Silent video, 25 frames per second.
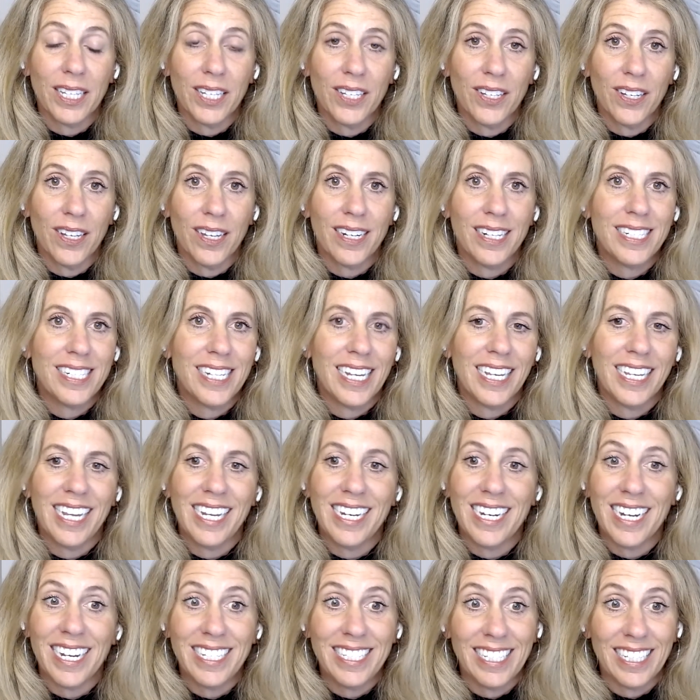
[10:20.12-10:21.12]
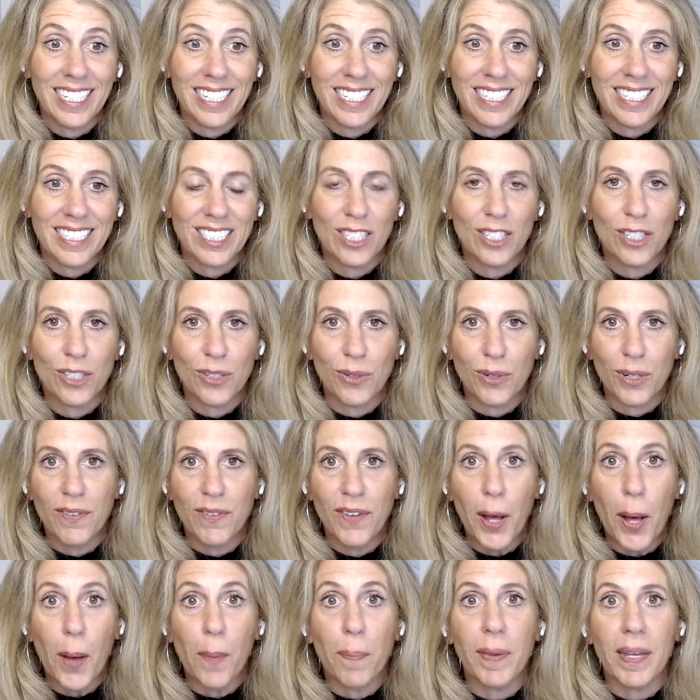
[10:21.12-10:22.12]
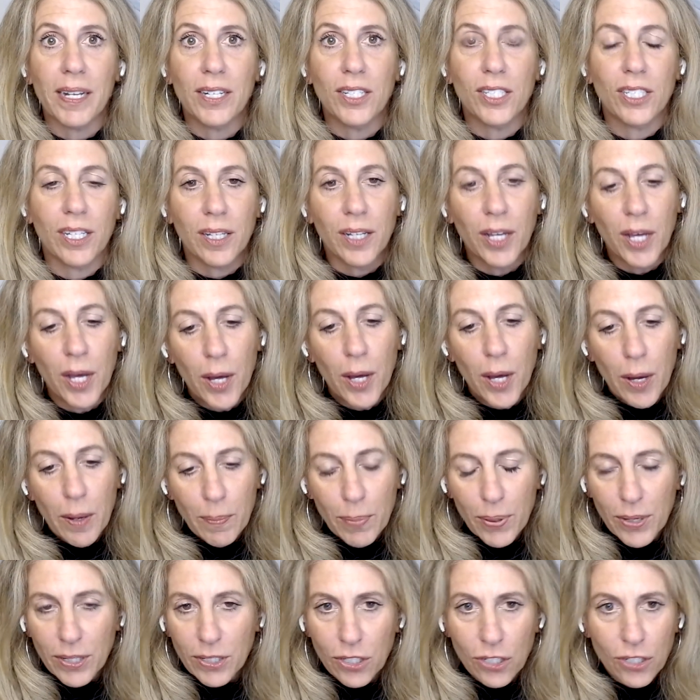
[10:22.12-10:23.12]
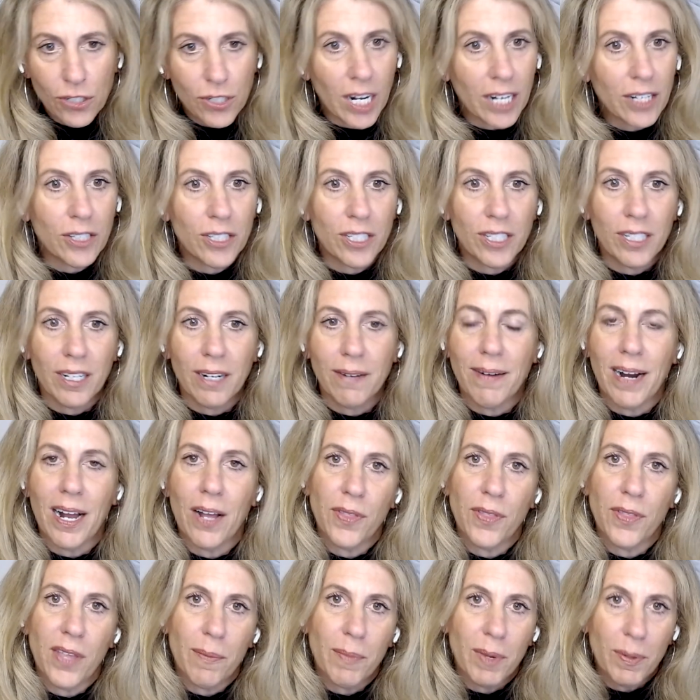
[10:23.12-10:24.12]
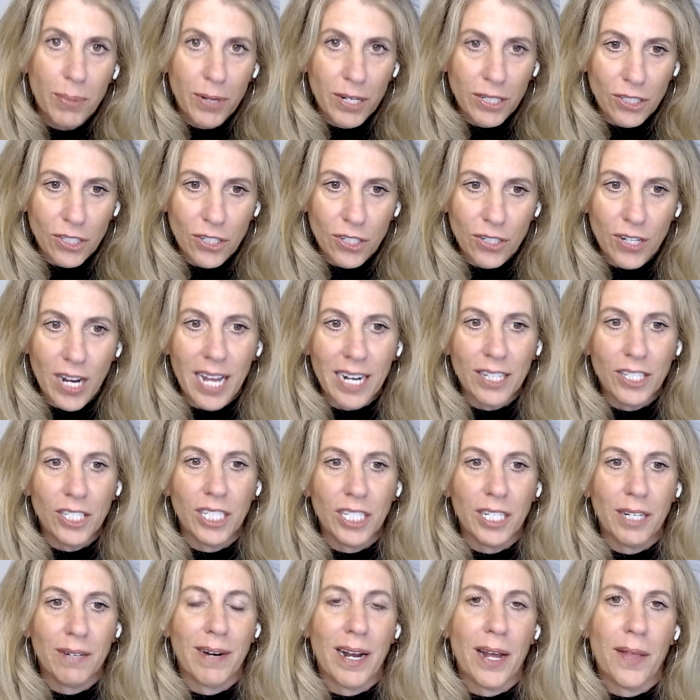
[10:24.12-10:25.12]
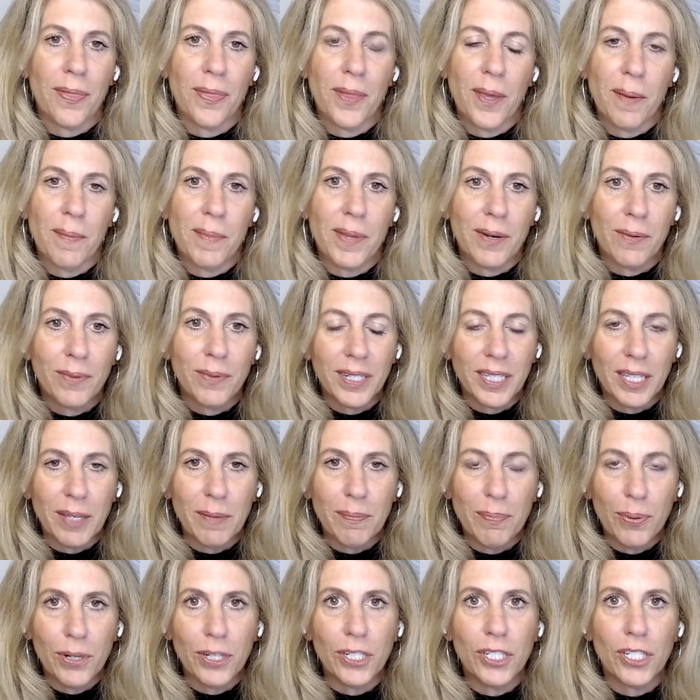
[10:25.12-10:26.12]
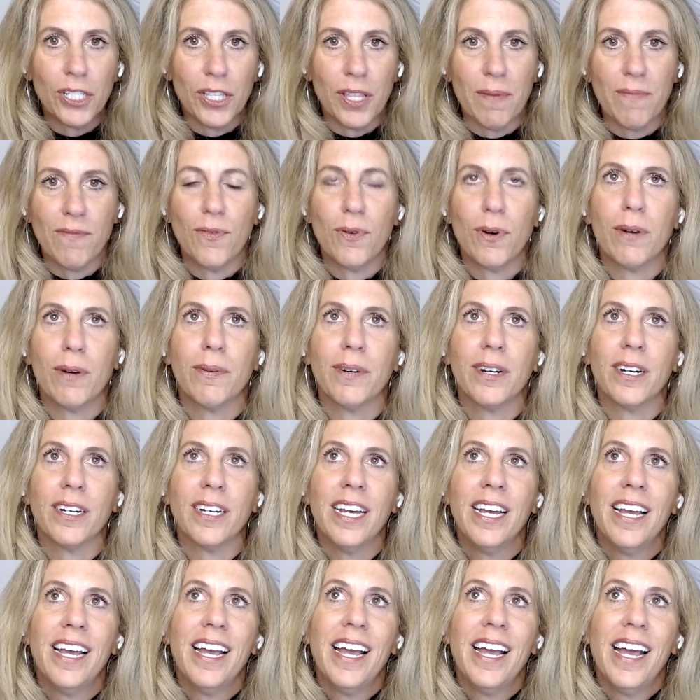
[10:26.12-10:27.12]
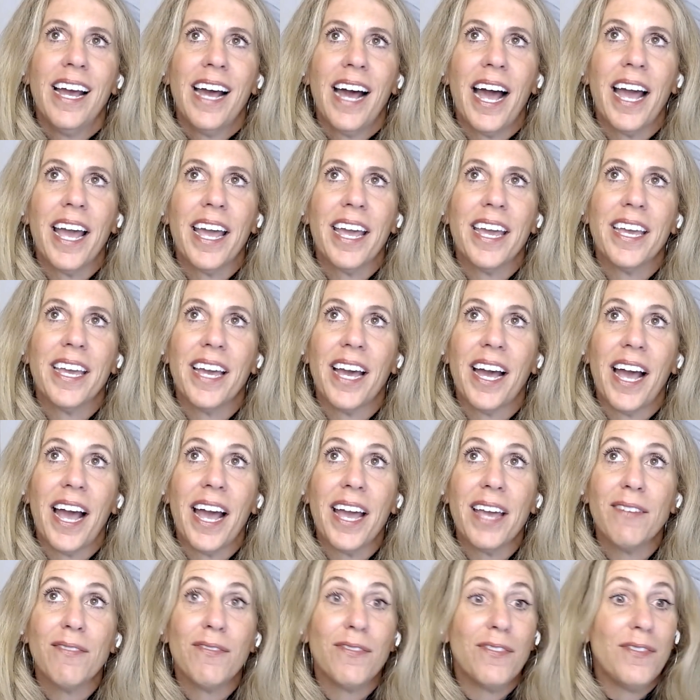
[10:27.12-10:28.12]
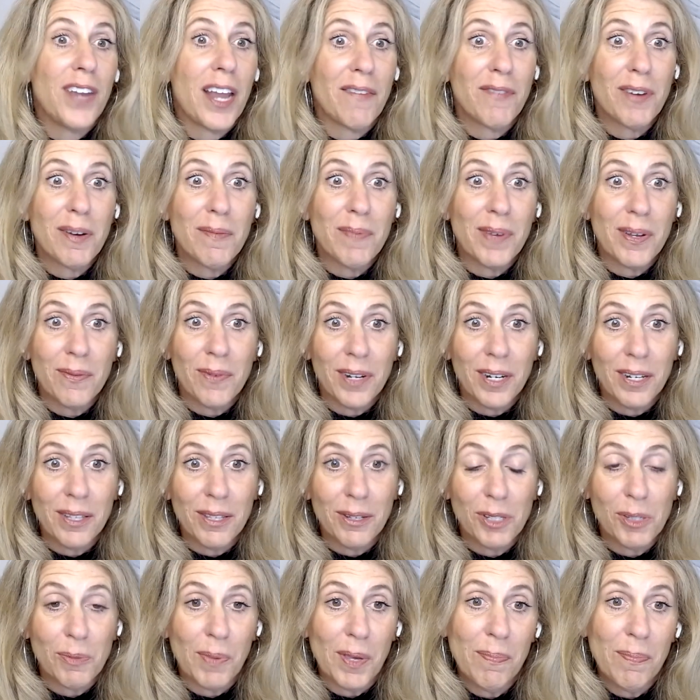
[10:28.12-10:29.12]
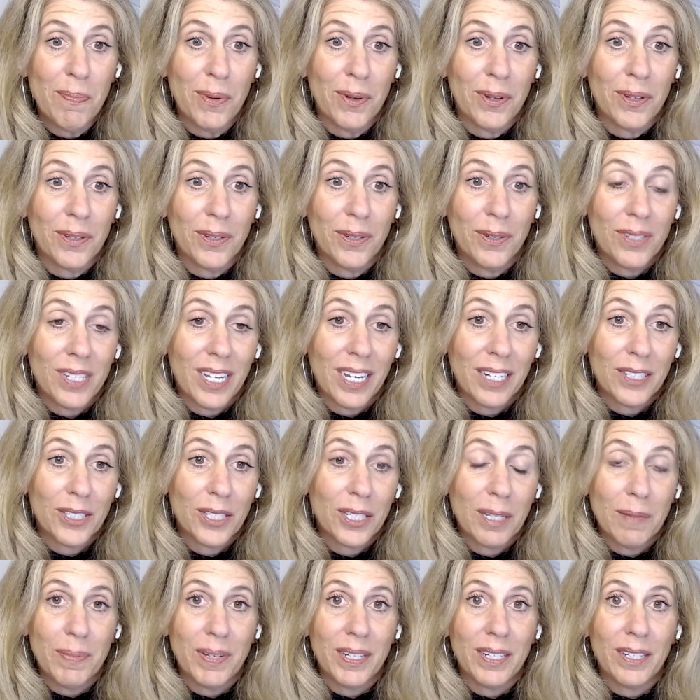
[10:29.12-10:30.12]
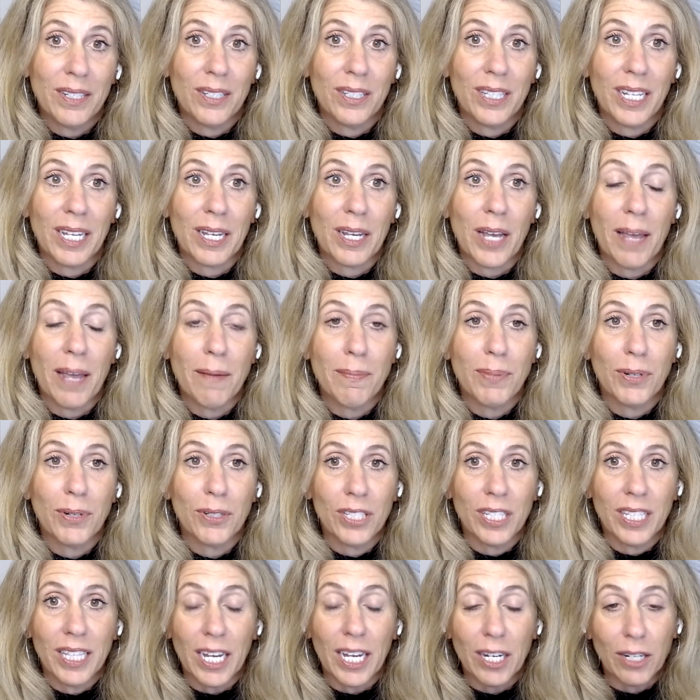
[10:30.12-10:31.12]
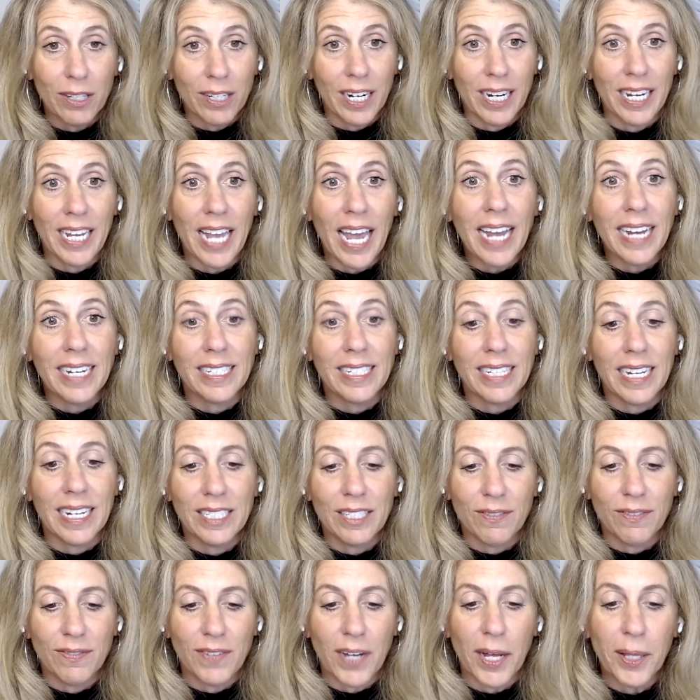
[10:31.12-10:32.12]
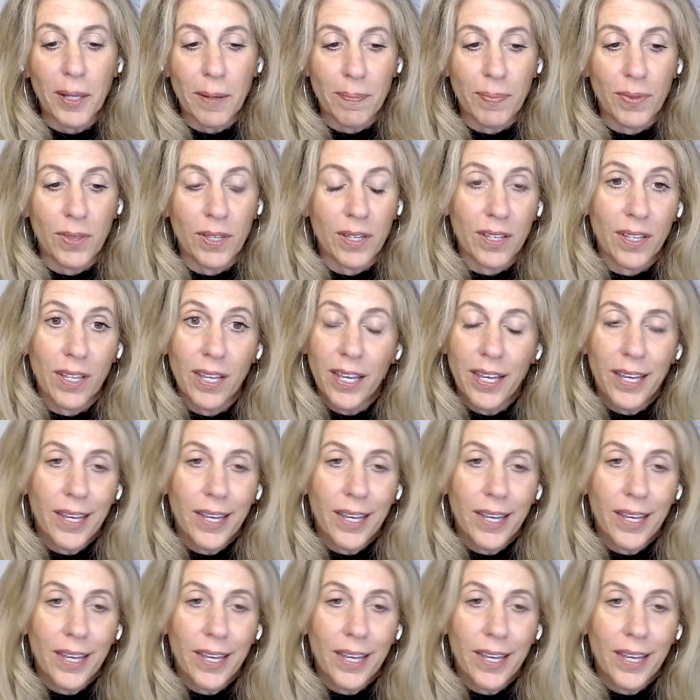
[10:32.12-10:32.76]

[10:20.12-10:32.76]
good at taking ideas and sort of helping to put structure around them and put strategy around them and really push them forward. I've never been one of those people who's actually been like able to like create and develop the